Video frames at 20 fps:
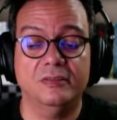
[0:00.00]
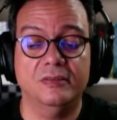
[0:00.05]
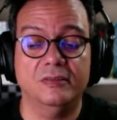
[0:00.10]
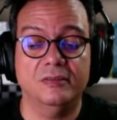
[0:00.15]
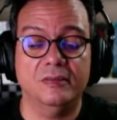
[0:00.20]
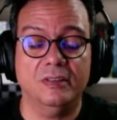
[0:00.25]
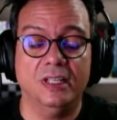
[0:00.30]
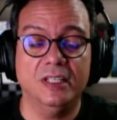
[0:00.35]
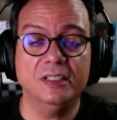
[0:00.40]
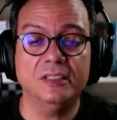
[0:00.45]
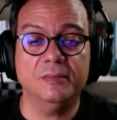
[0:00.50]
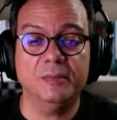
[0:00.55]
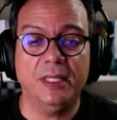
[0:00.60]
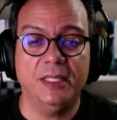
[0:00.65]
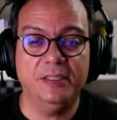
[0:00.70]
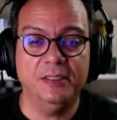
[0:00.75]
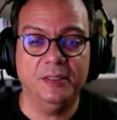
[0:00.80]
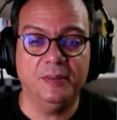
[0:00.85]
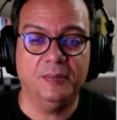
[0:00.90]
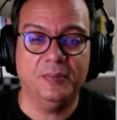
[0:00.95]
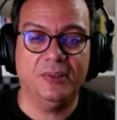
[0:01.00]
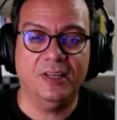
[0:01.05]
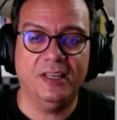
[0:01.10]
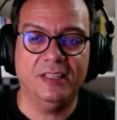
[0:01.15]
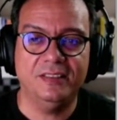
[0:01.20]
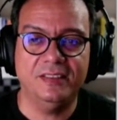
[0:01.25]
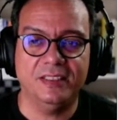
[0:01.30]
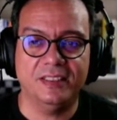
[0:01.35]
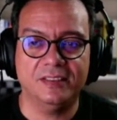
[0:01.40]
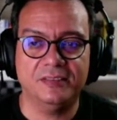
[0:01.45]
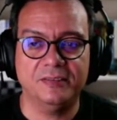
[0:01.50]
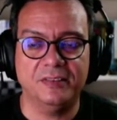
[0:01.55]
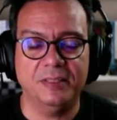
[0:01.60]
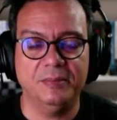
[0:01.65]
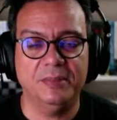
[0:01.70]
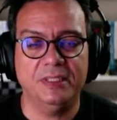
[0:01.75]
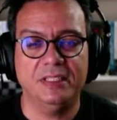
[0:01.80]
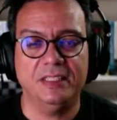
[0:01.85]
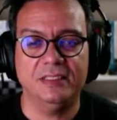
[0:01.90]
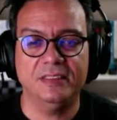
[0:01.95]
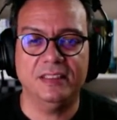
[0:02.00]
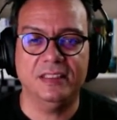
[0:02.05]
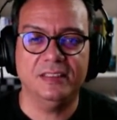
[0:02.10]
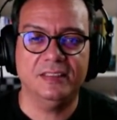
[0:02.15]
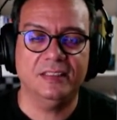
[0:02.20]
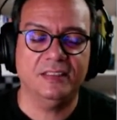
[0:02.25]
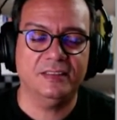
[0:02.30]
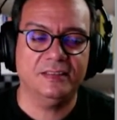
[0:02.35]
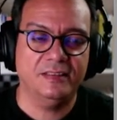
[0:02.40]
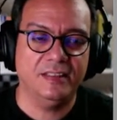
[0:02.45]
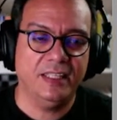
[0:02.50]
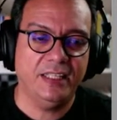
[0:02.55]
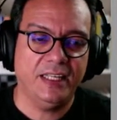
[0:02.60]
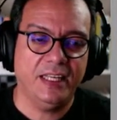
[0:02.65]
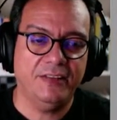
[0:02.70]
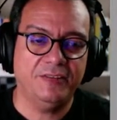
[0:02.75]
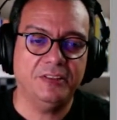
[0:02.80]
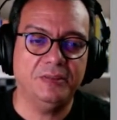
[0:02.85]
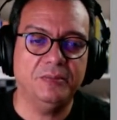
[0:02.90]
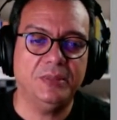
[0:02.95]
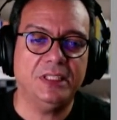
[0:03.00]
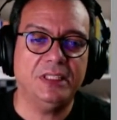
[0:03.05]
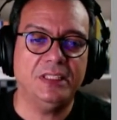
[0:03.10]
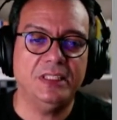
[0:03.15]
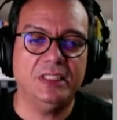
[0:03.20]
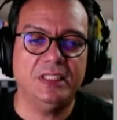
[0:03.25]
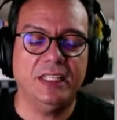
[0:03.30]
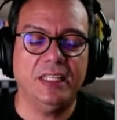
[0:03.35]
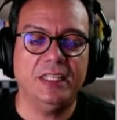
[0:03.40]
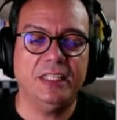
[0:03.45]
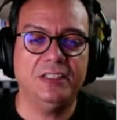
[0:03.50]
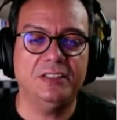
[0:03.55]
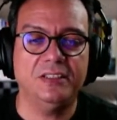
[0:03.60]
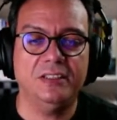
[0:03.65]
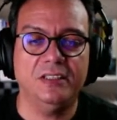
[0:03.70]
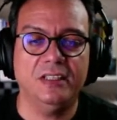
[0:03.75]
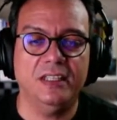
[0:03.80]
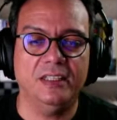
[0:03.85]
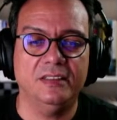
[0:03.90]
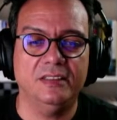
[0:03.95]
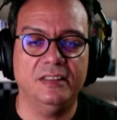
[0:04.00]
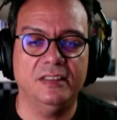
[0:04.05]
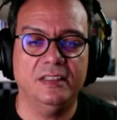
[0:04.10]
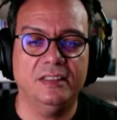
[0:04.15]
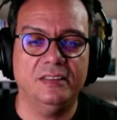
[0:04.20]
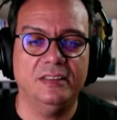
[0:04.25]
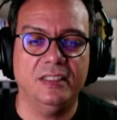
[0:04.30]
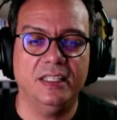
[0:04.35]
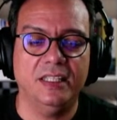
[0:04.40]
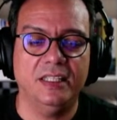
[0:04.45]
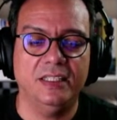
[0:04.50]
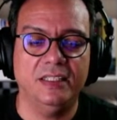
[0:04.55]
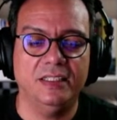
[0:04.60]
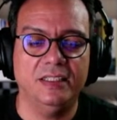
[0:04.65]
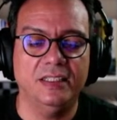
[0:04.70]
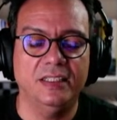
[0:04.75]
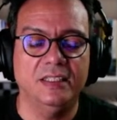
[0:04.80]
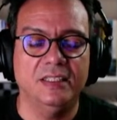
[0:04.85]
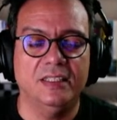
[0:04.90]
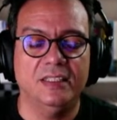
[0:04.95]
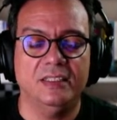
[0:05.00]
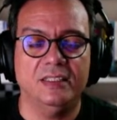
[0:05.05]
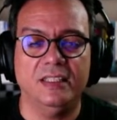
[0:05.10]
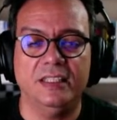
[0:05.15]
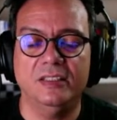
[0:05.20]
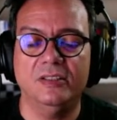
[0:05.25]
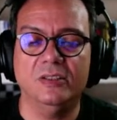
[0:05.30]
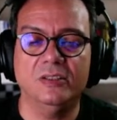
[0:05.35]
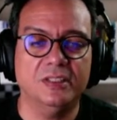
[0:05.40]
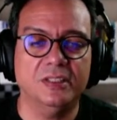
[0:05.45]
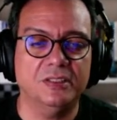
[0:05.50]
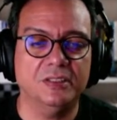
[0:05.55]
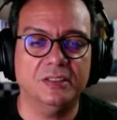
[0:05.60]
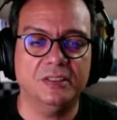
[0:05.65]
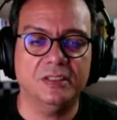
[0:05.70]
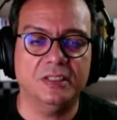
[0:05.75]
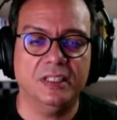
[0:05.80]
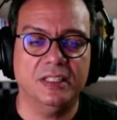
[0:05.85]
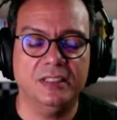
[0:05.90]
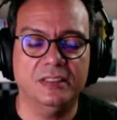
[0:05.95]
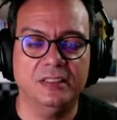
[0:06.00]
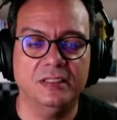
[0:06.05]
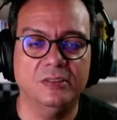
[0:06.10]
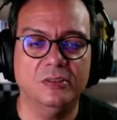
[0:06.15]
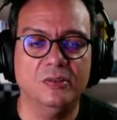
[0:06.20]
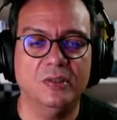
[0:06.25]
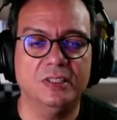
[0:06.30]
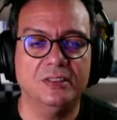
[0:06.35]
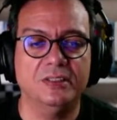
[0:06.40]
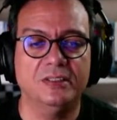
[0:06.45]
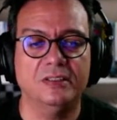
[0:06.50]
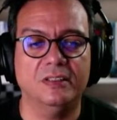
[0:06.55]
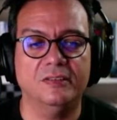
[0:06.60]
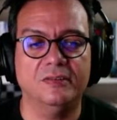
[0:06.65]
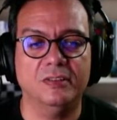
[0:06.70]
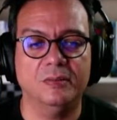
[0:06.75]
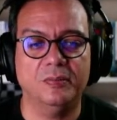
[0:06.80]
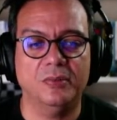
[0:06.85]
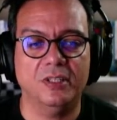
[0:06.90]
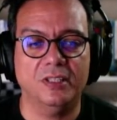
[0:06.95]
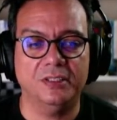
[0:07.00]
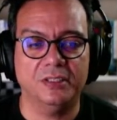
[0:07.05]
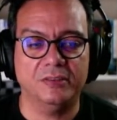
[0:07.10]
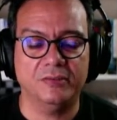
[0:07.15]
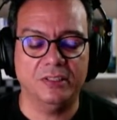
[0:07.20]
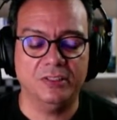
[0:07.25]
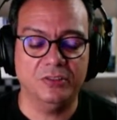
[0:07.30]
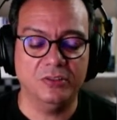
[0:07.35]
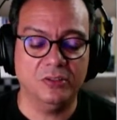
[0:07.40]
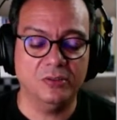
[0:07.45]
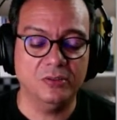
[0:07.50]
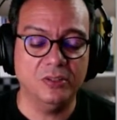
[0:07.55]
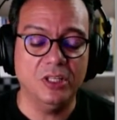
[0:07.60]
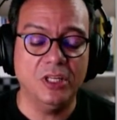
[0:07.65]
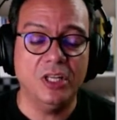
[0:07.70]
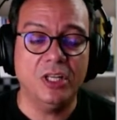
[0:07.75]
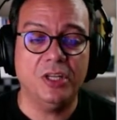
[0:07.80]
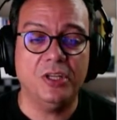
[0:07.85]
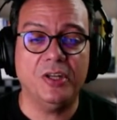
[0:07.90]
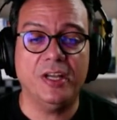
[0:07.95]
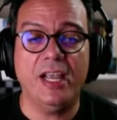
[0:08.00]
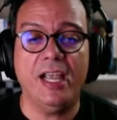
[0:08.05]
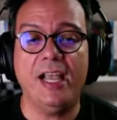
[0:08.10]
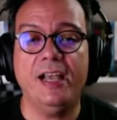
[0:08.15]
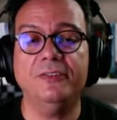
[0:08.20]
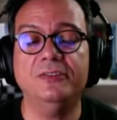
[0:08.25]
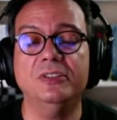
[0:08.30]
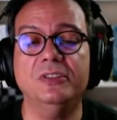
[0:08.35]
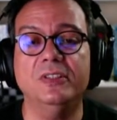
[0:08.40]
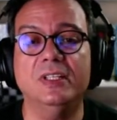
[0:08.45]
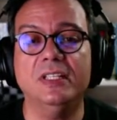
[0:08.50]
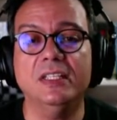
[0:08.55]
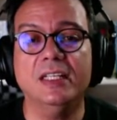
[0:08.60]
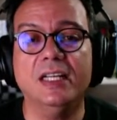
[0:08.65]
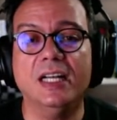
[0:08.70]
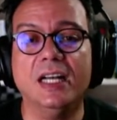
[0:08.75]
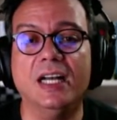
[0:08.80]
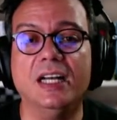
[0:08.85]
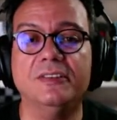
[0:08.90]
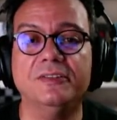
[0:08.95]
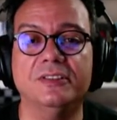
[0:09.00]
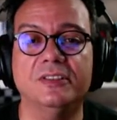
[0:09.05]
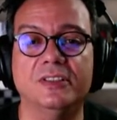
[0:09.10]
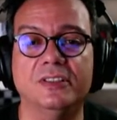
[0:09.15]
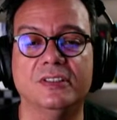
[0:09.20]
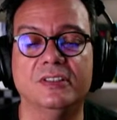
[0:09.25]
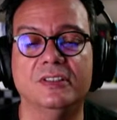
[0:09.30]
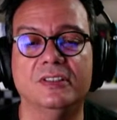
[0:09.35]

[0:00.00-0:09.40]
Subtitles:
undermine your project, right? Because like they haven't been engaged, that they don't understand the nuances of your project, right? So you have to uncover